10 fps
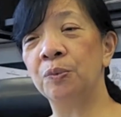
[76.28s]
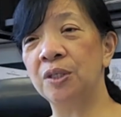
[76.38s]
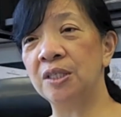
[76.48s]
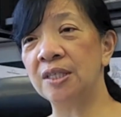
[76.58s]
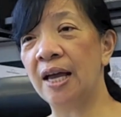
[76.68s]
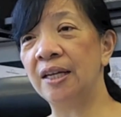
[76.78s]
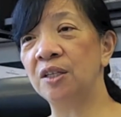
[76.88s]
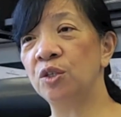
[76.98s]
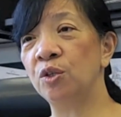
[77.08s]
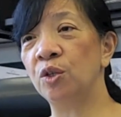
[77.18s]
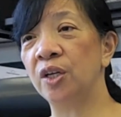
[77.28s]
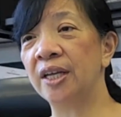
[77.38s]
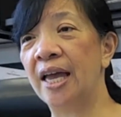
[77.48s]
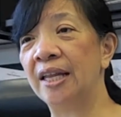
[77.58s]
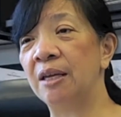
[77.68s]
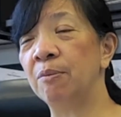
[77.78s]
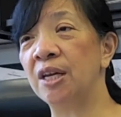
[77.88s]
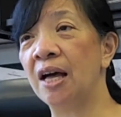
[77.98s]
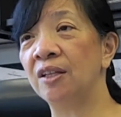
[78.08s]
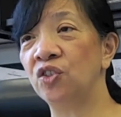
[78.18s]
decided to look at
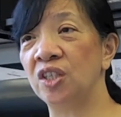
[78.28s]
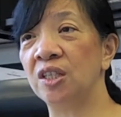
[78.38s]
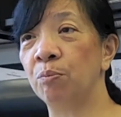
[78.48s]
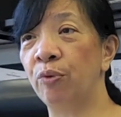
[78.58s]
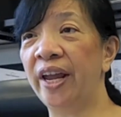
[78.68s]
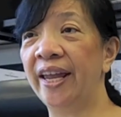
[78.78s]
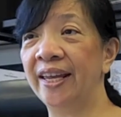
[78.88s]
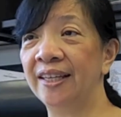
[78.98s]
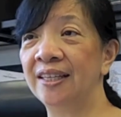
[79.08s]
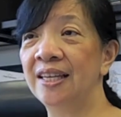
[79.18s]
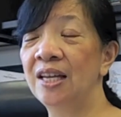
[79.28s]
immunology in the brain,